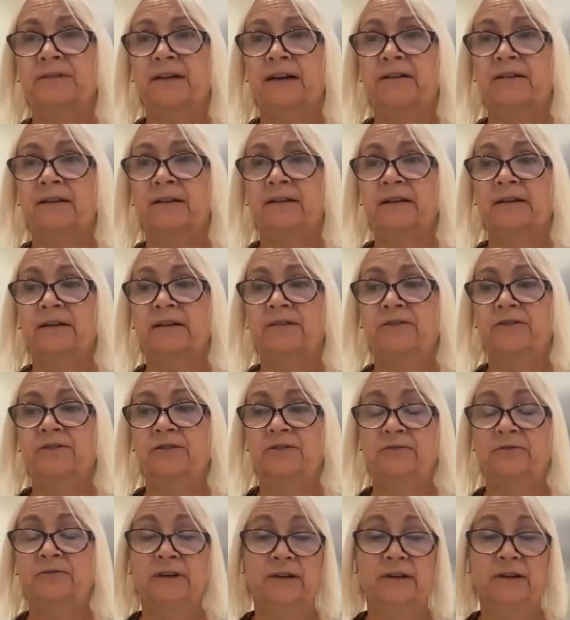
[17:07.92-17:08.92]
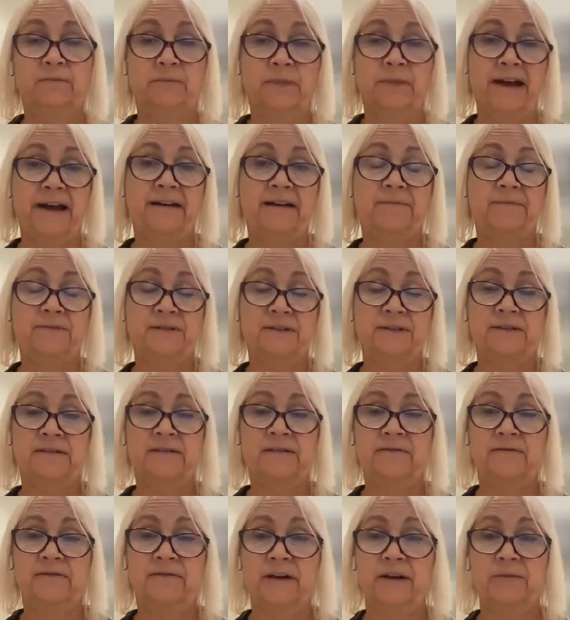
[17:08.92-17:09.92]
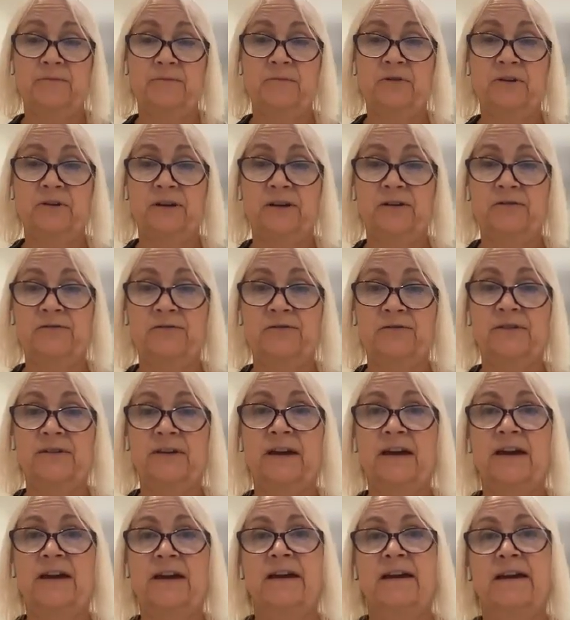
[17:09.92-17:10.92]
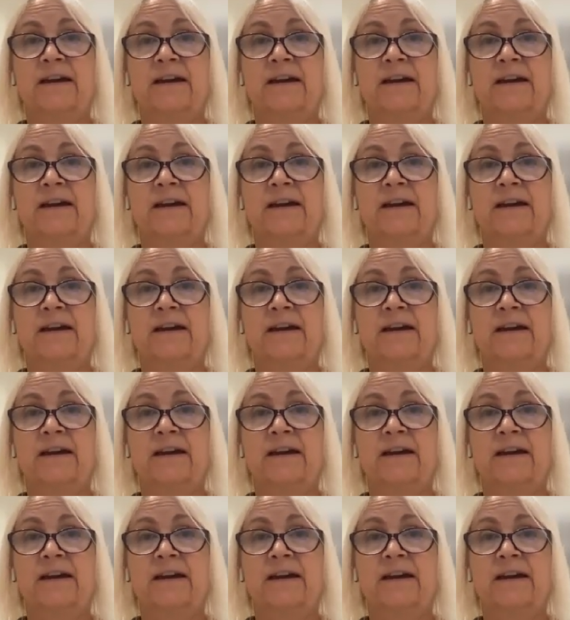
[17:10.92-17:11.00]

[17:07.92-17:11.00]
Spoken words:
started doing biopsies of embryos